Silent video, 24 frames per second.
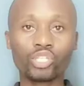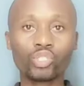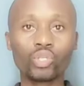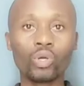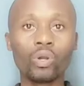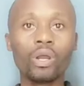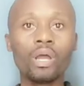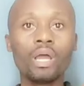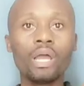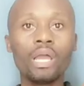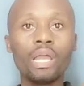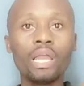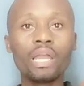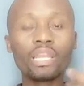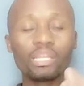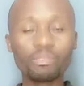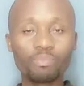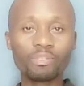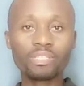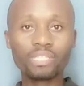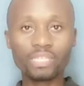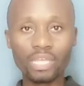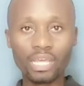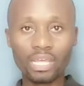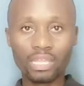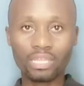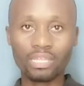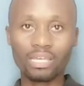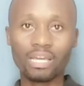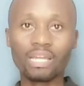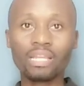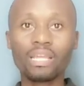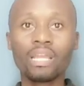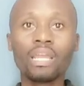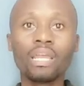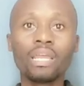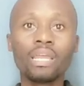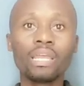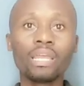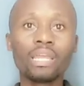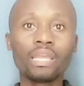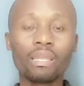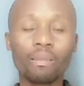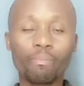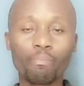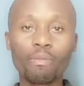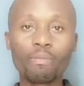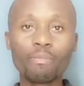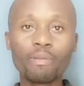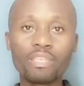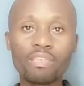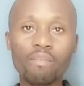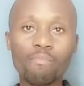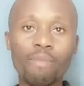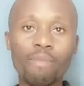So it has been said that uh,